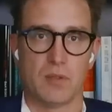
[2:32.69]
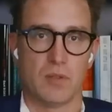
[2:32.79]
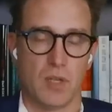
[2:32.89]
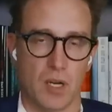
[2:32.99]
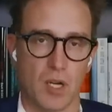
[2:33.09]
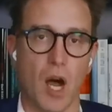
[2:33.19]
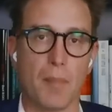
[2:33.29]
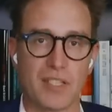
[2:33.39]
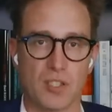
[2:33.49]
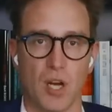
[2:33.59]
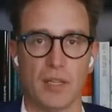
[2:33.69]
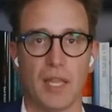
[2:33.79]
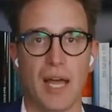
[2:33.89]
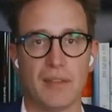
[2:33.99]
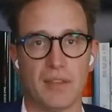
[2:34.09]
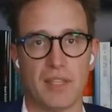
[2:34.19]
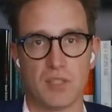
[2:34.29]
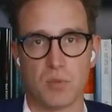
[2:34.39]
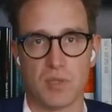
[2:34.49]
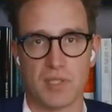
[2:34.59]
co- comments online that
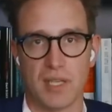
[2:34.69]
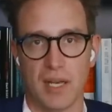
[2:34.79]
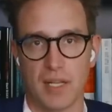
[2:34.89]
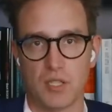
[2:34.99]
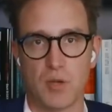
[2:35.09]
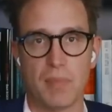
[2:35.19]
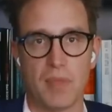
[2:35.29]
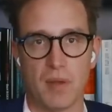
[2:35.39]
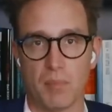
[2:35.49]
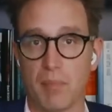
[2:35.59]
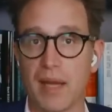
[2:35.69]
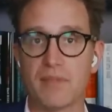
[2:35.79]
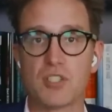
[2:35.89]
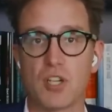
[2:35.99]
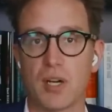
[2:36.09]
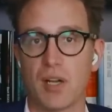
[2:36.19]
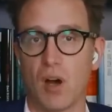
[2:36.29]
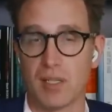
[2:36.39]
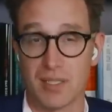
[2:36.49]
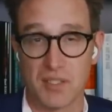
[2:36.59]
this was a, a trip that might have started
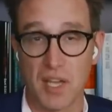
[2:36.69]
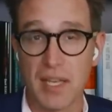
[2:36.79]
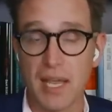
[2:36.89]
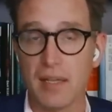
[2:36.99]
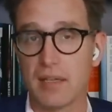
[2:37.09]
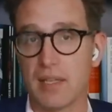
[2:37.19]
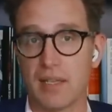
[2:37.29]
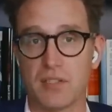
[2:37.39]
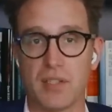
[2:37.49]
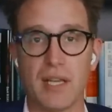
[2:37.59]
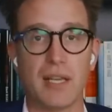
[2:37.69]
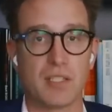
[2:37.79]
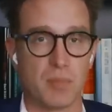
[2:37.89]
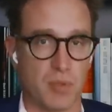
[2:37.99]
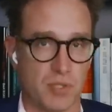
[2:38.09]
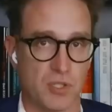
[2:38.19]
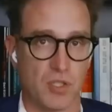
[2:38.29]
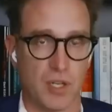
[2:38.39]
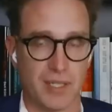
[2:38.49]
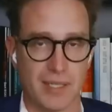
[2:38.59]
on Sunday, yesterday, as opposed to
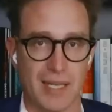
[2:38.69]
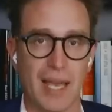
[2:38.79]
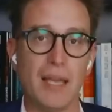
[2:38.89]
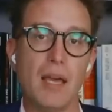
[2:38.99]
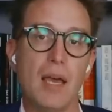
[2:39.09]
starting today.